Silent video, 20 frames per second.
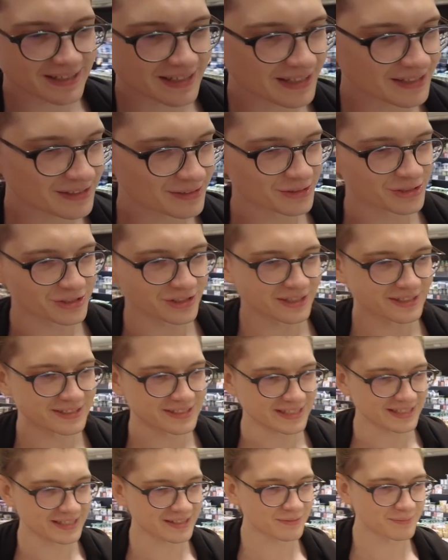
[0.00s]
I usually
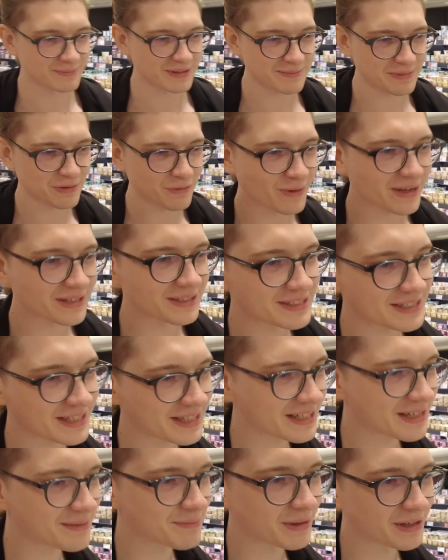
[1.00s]
take maybe 1
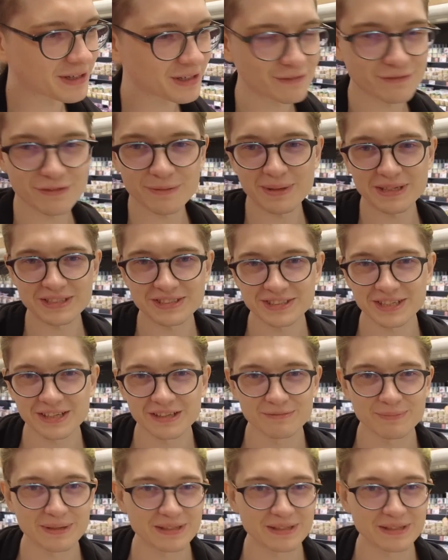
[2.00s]
tiny bottle for myself,